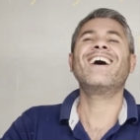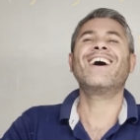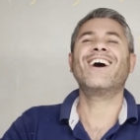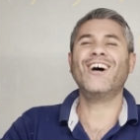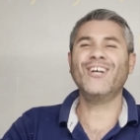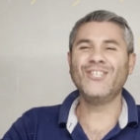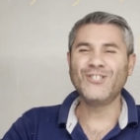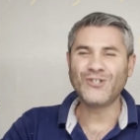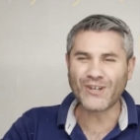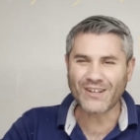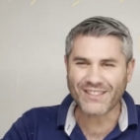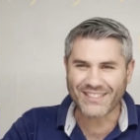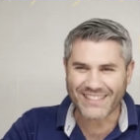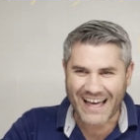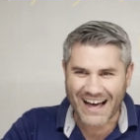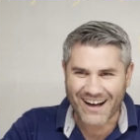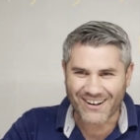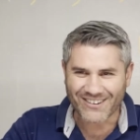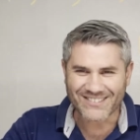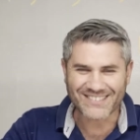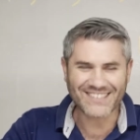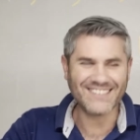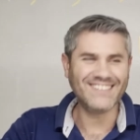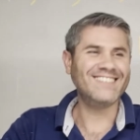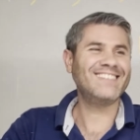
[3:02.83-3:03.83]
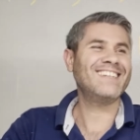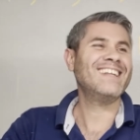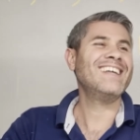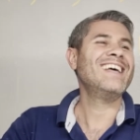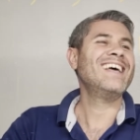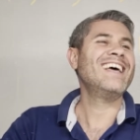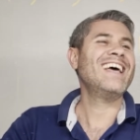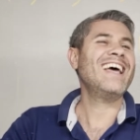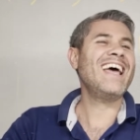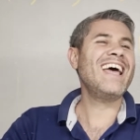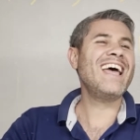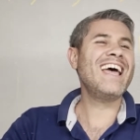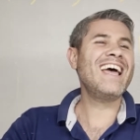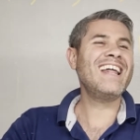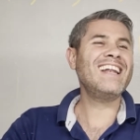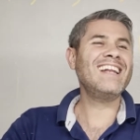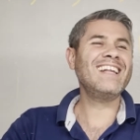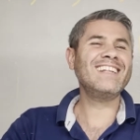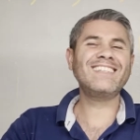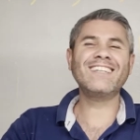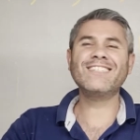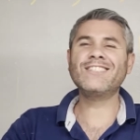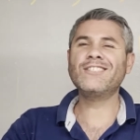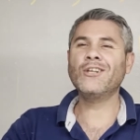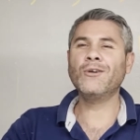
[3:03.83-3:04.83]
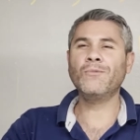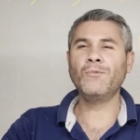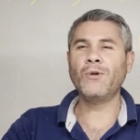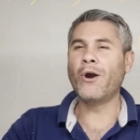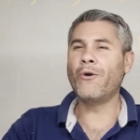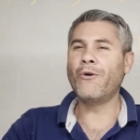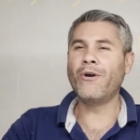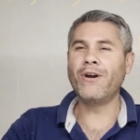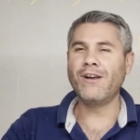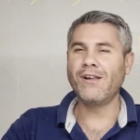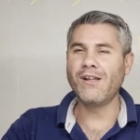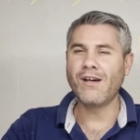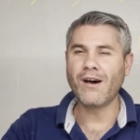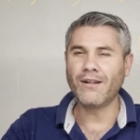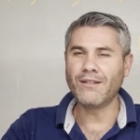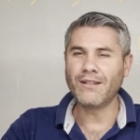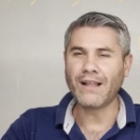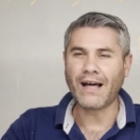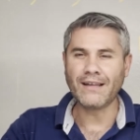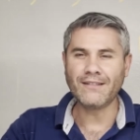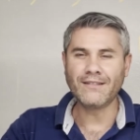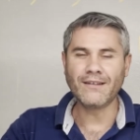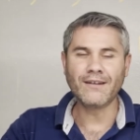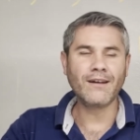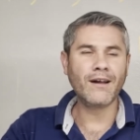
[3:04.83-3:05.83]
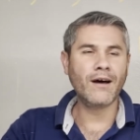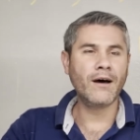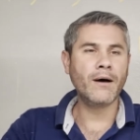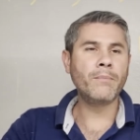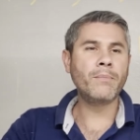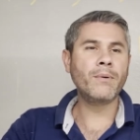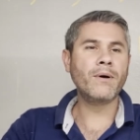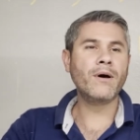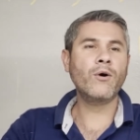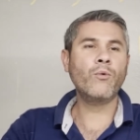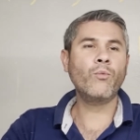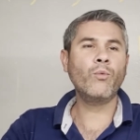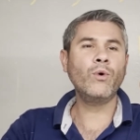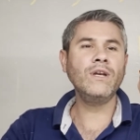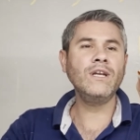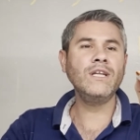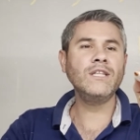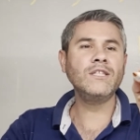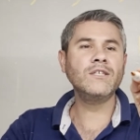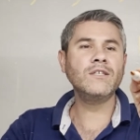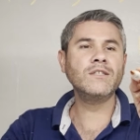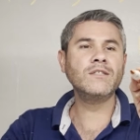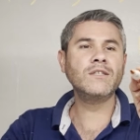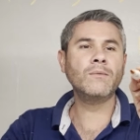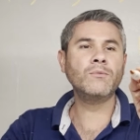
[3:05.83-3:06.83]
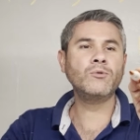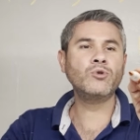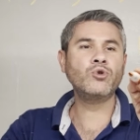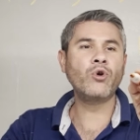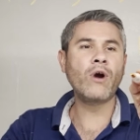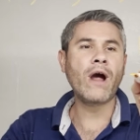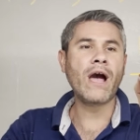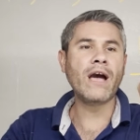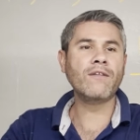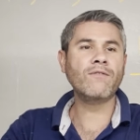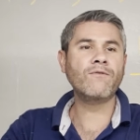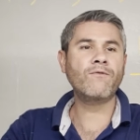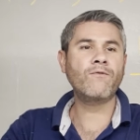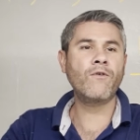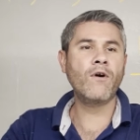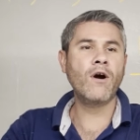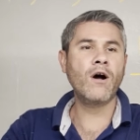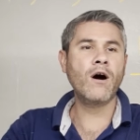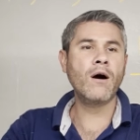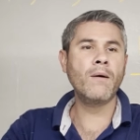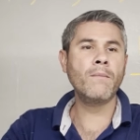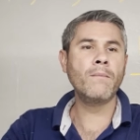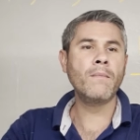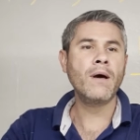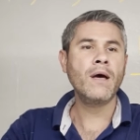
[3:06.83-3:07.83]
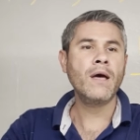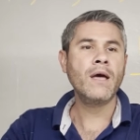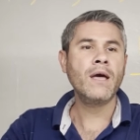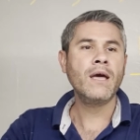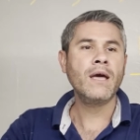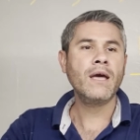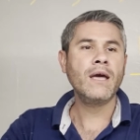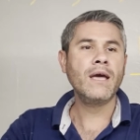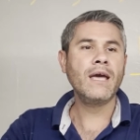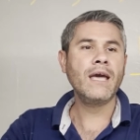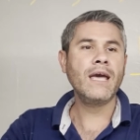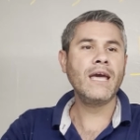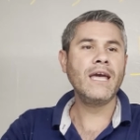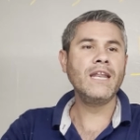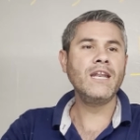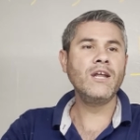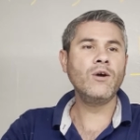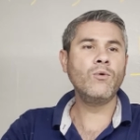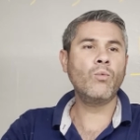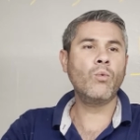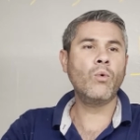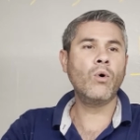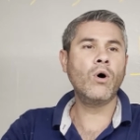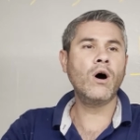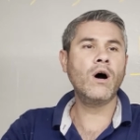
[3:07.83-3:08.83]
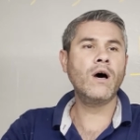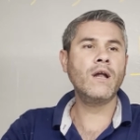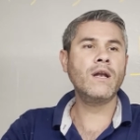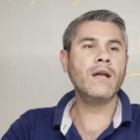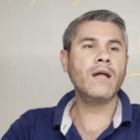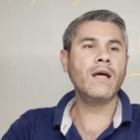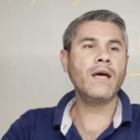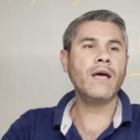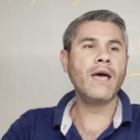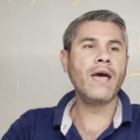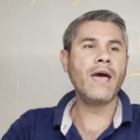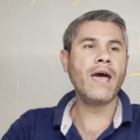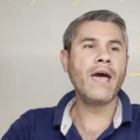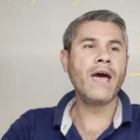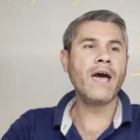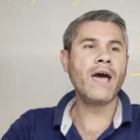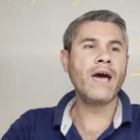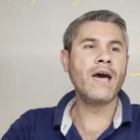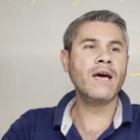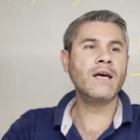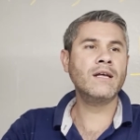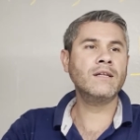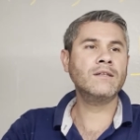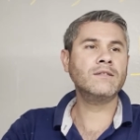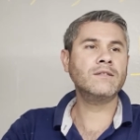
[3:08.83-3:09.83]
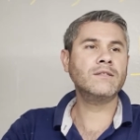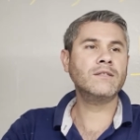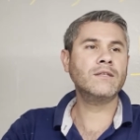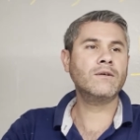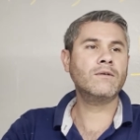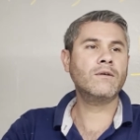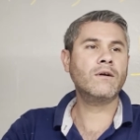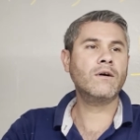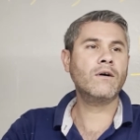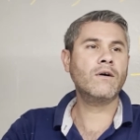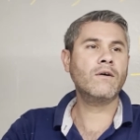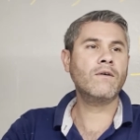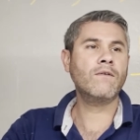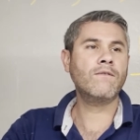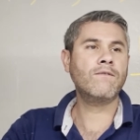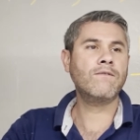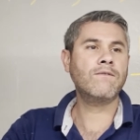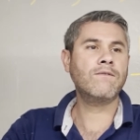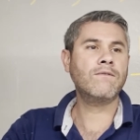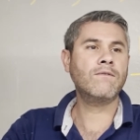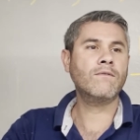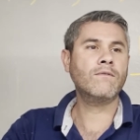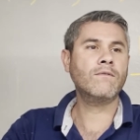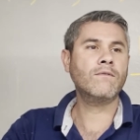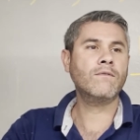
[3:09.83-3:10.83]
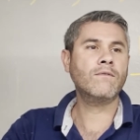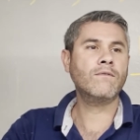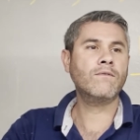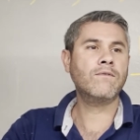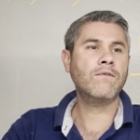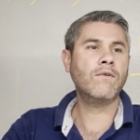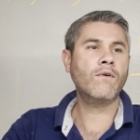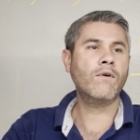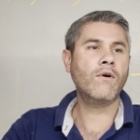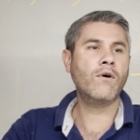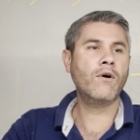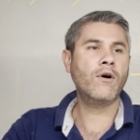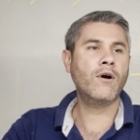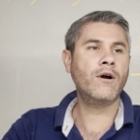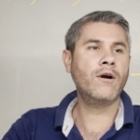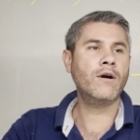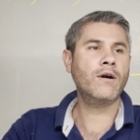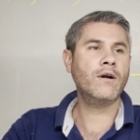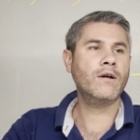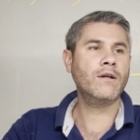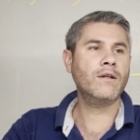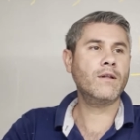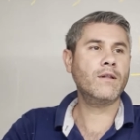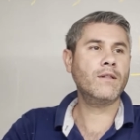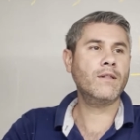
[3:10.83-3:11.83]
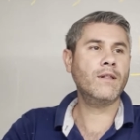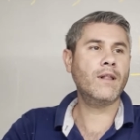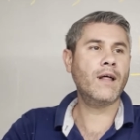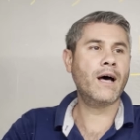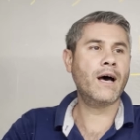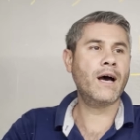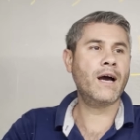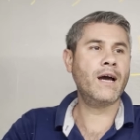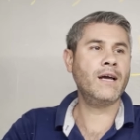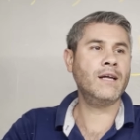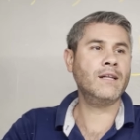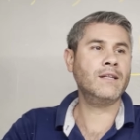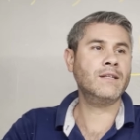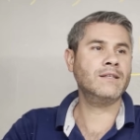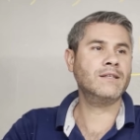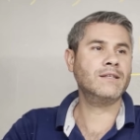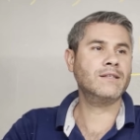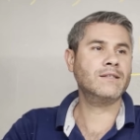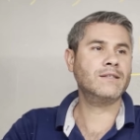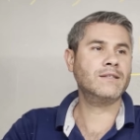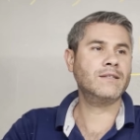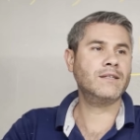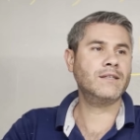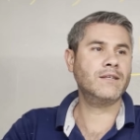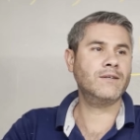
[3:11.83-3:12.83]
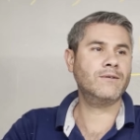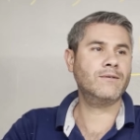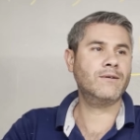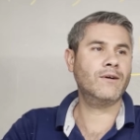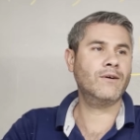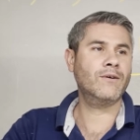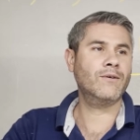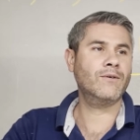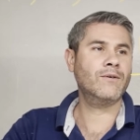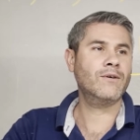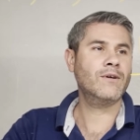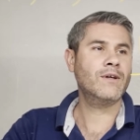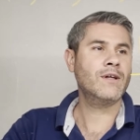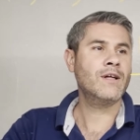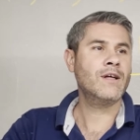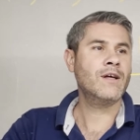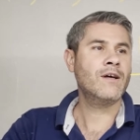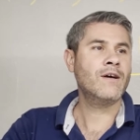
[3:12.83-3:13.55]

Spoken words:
100,000s. And let's assume you already aligned it up. We need to subtract from 81 and 0.490912.